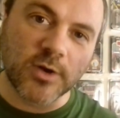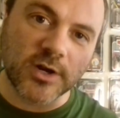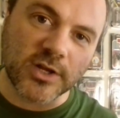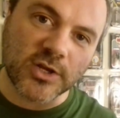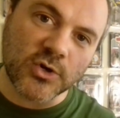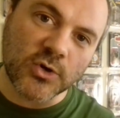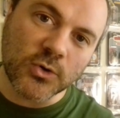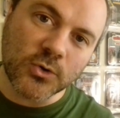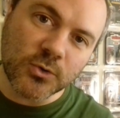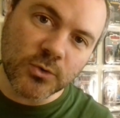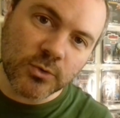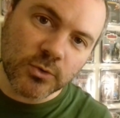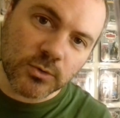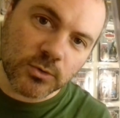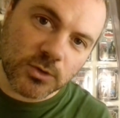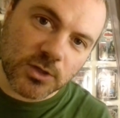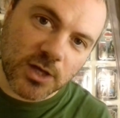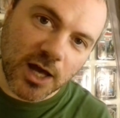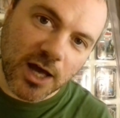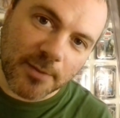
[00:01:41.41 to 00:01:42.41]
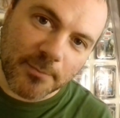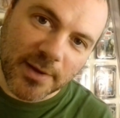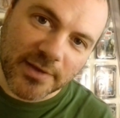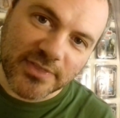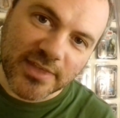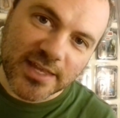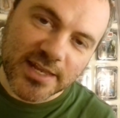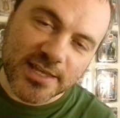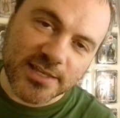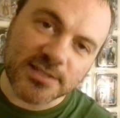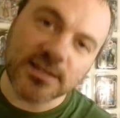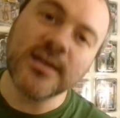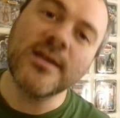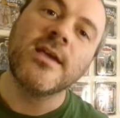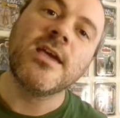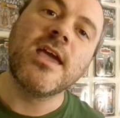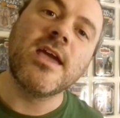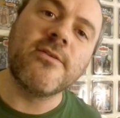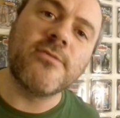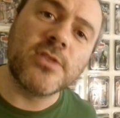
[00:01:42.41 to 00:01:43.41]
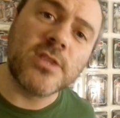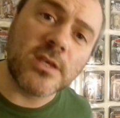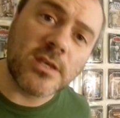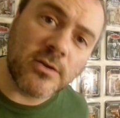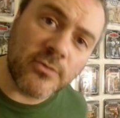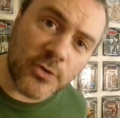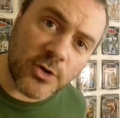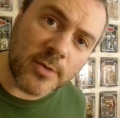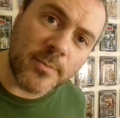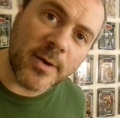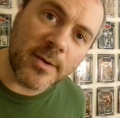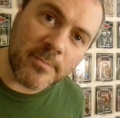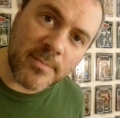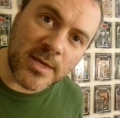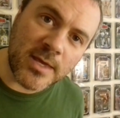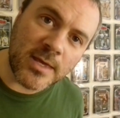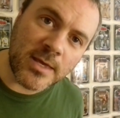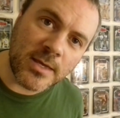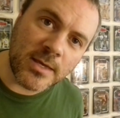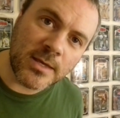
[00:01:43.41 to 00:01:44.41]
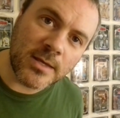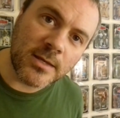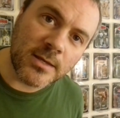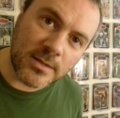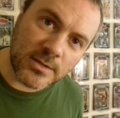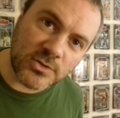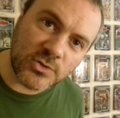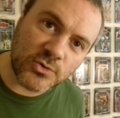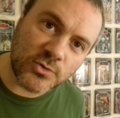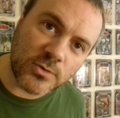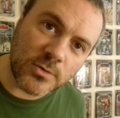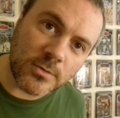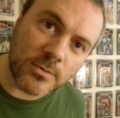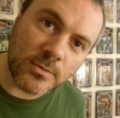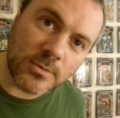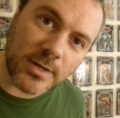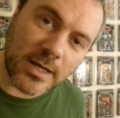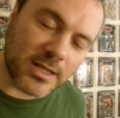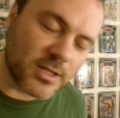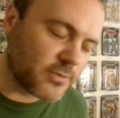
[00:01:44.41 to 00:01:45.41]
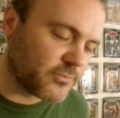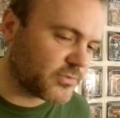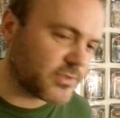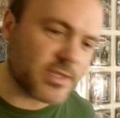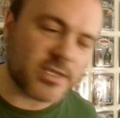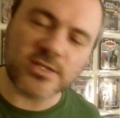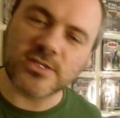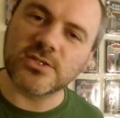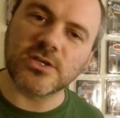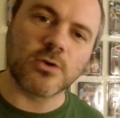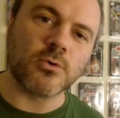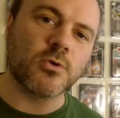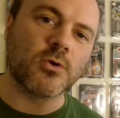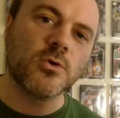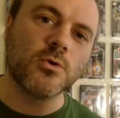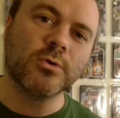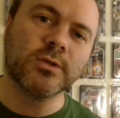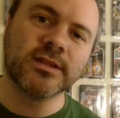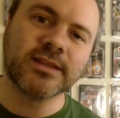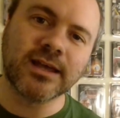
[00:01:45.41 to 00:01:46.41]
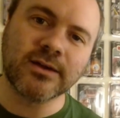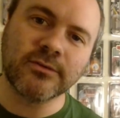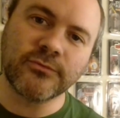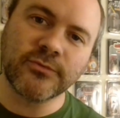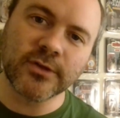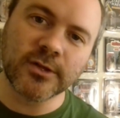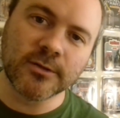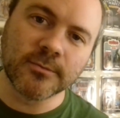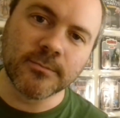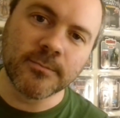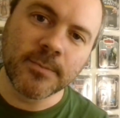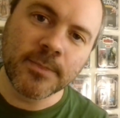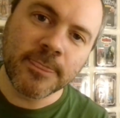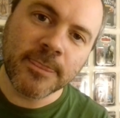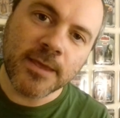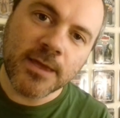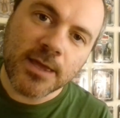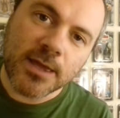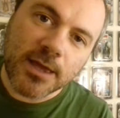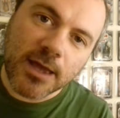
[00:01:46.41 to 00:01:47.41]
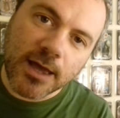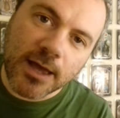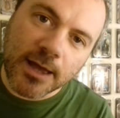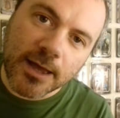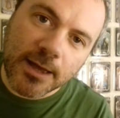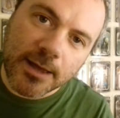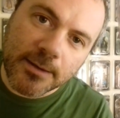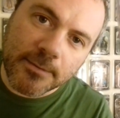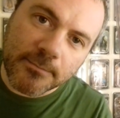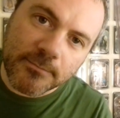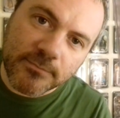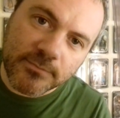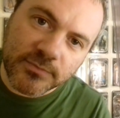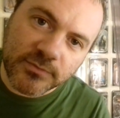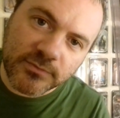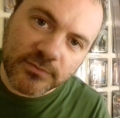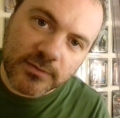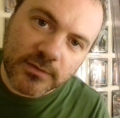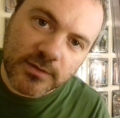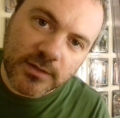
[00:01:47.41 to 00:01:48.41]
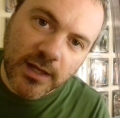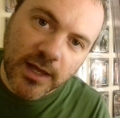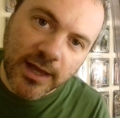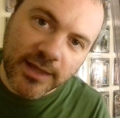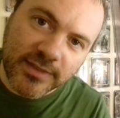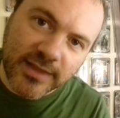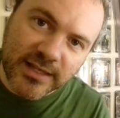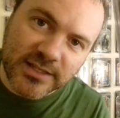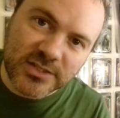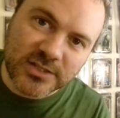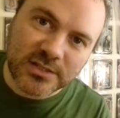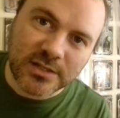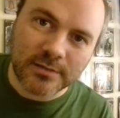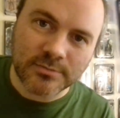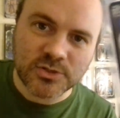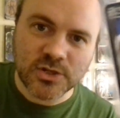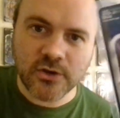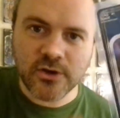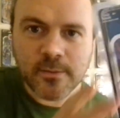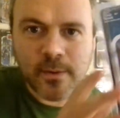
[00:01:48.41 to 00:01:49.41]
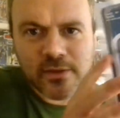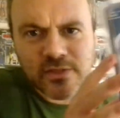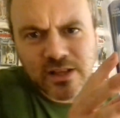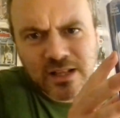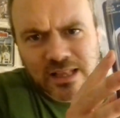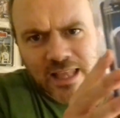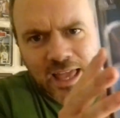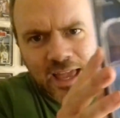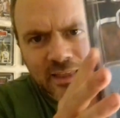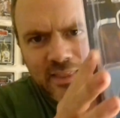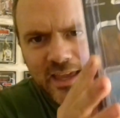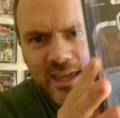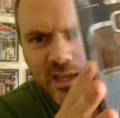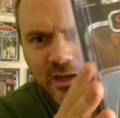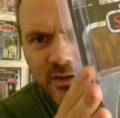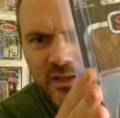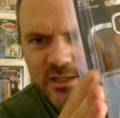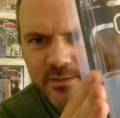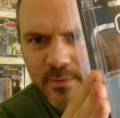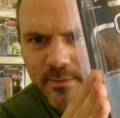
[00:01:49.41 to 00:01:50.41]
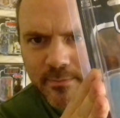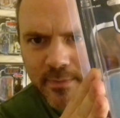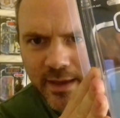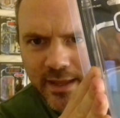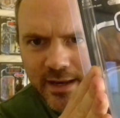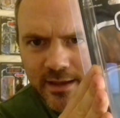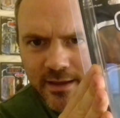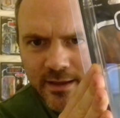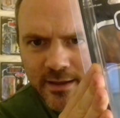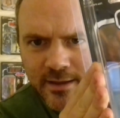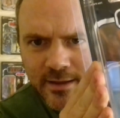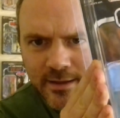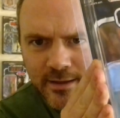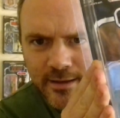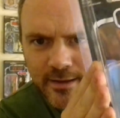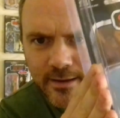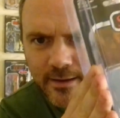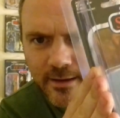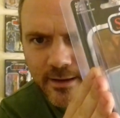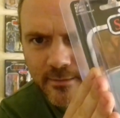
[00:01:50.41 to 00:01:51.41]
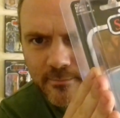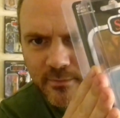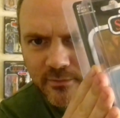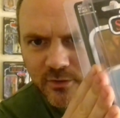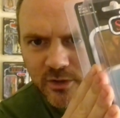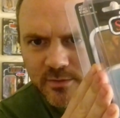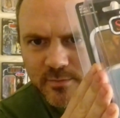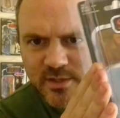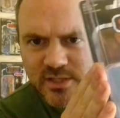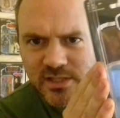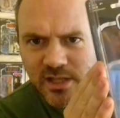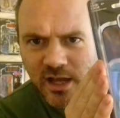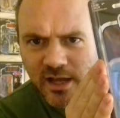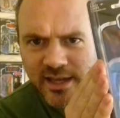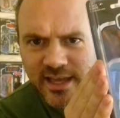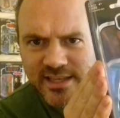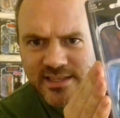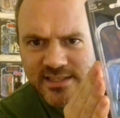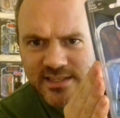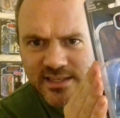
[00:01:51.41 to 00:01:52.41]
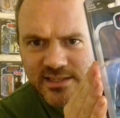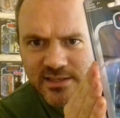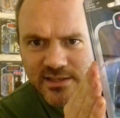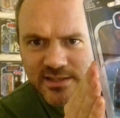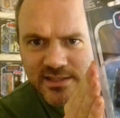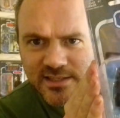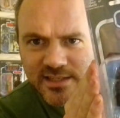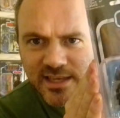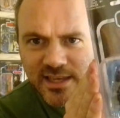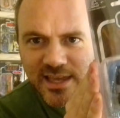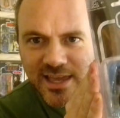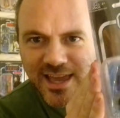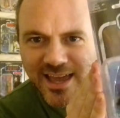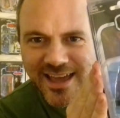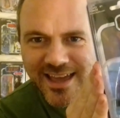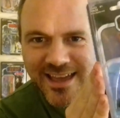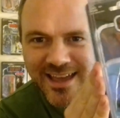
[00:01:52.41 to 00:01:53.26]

What a cool card back that is. Everything you've heard about me is true. I love, he's so cool in that film. Um, and that's, sorry about the glare, there you go, that's a bit better. Um, I've got them in star cases, as you can see.